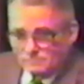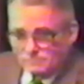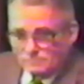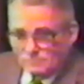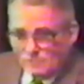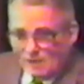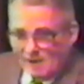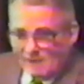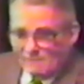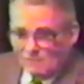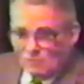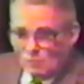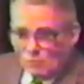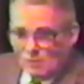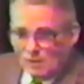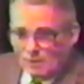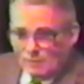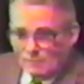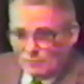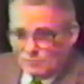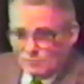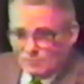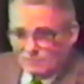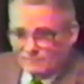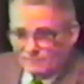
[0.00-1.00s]
Every one of
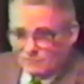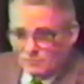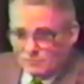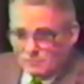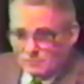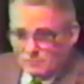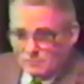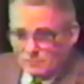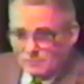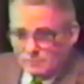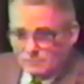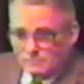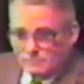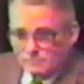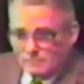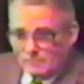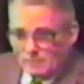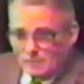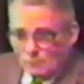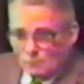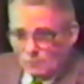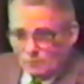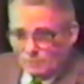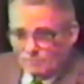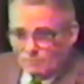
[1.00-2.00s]
them was a fool
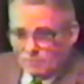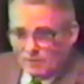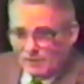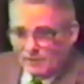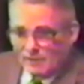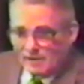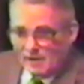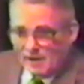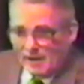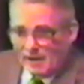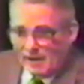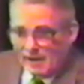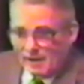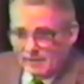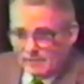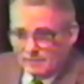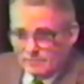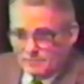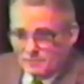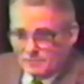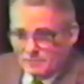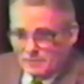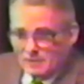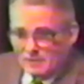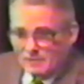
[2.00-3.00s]
with bloody
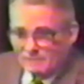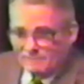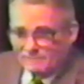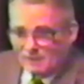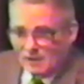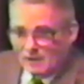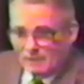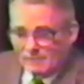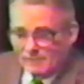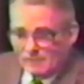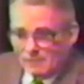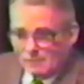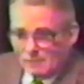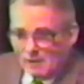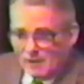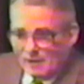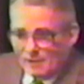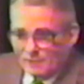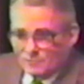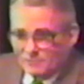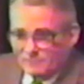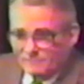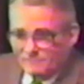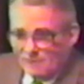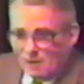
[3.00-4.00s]
hands, following
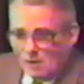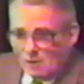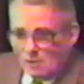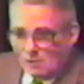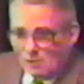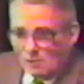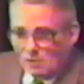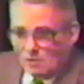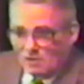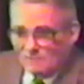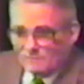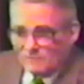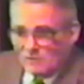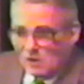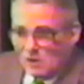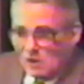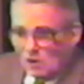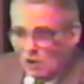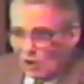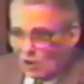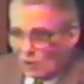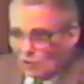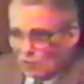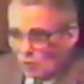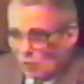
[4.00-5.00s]
Christ afar off,
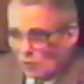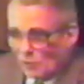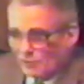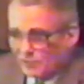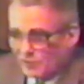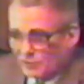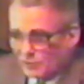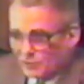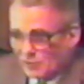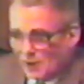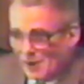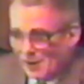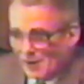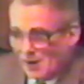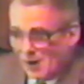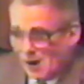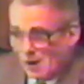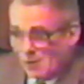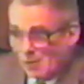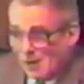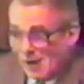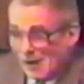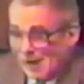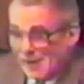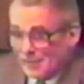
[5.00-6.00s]
according to John
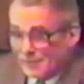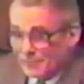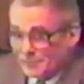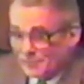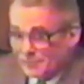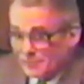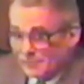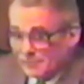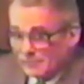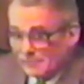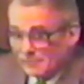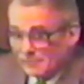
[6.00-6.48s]
R. Rice.